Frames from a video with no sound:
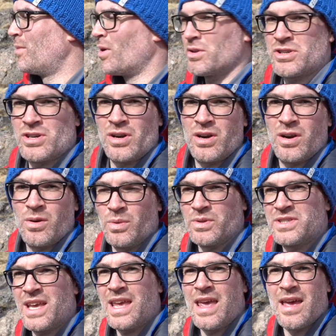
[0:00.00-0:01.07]
I'm not sure, we'll
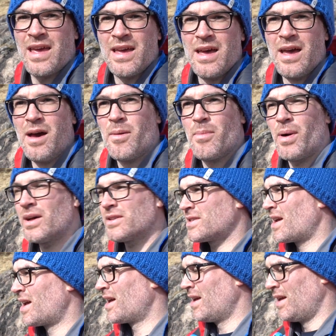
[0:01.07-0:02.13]
see, but
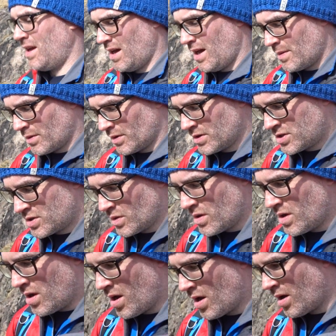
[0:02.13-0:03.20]
I'm going to show
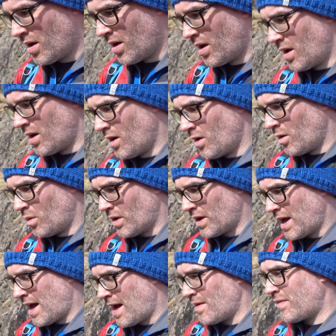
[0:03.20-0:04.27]
you what
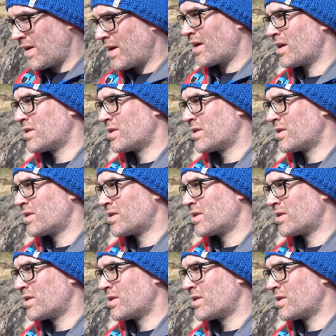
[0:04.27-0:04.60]
I have here.